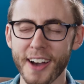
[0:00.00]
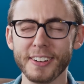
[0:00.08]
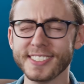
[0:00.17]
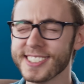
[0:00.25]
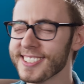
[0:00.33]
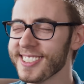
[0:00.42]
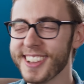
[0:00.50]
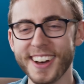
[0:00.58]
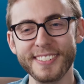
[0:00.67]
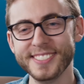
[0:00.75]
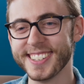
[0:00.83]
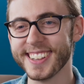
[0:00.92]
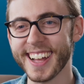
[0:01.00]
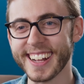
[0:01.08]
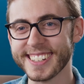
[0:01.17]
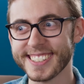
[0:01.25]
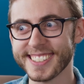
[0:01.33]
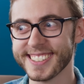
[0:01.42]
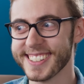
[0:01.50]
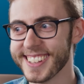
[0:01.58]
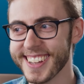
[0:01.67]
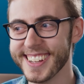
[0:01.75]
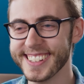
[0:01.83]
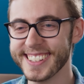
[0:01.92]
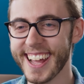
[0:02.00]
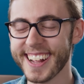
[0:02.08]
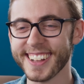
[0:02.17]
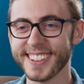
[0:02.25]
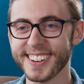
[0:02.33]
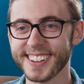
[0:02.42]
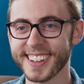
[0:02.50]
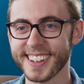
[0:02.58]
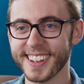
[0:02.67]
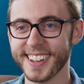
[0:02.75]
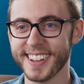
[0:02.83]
I'd just love to like just take a look.